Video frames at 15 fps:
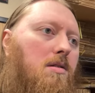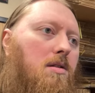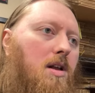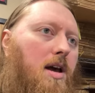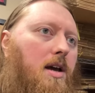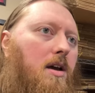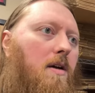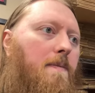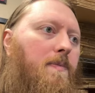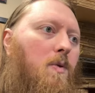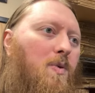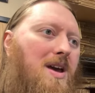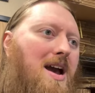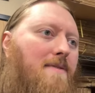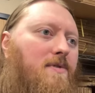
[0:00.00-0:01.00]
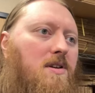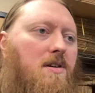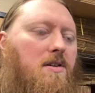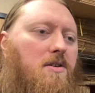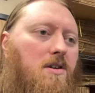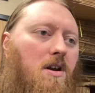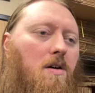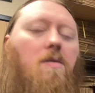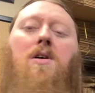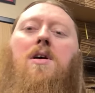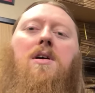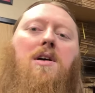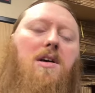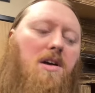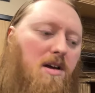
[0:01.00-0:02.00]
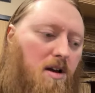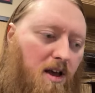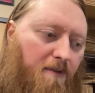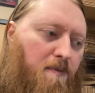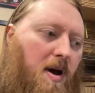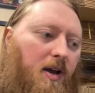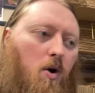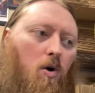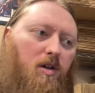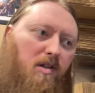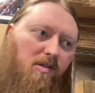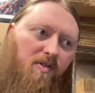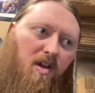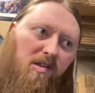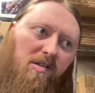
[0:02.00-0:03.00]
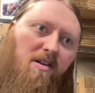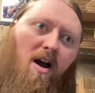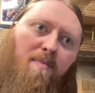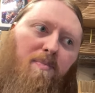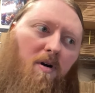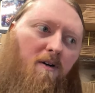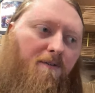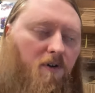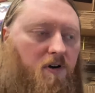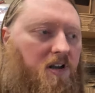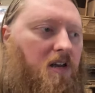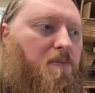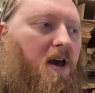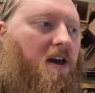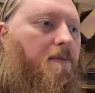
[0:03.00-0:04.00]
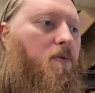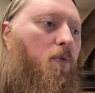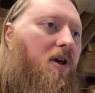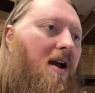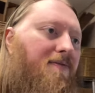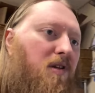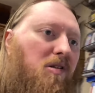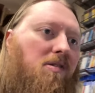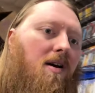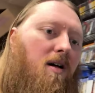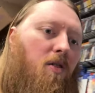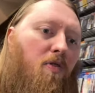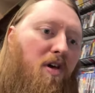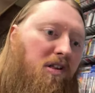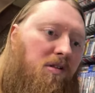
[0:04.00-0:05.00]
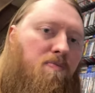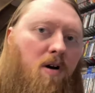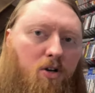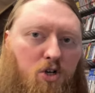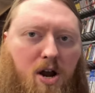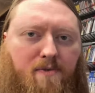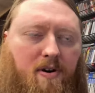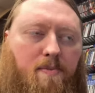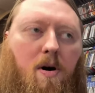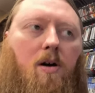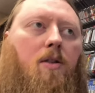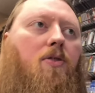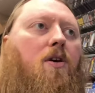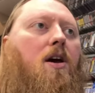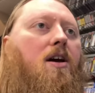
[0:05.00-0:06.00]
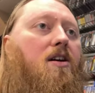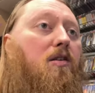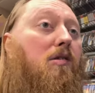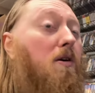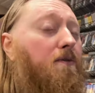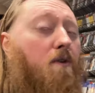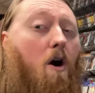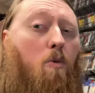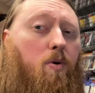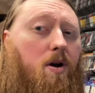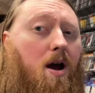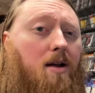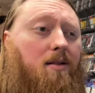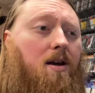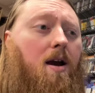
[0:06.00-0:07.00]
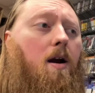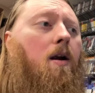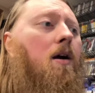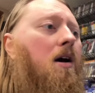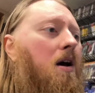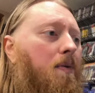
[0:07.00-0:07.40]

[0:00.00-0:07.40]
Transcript: Like, we have to, you know, if my goal is this number for eBay, we have to sell this much every month. And so far, we're not there.